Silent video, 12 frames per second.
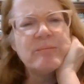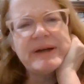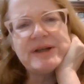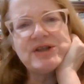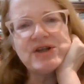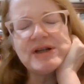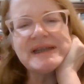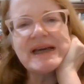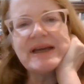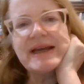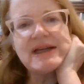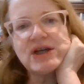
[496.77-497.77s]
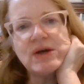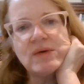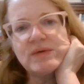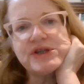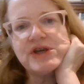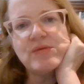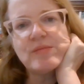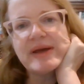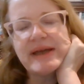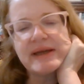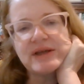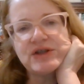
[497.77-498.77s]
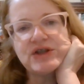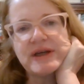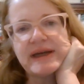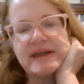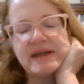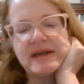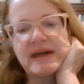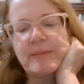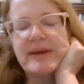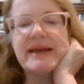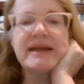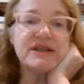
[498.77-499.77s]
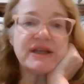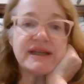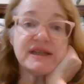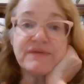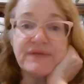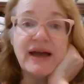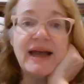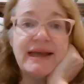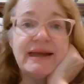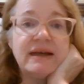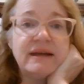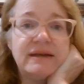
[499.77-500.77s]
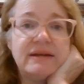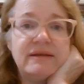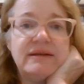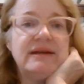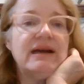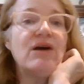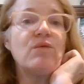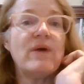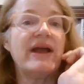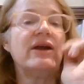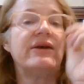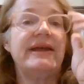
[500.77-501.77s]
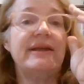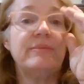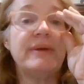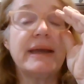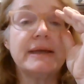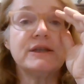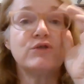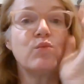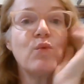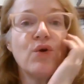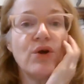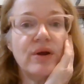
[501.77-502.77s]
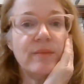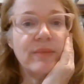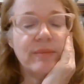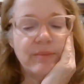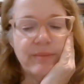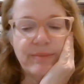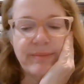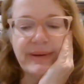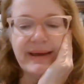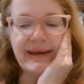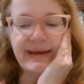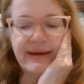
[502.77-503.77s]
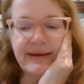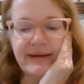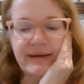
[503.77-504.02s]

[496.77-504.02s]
but it turns out I don't so much. I mean, it's fine. I'll wear it because it's warm, but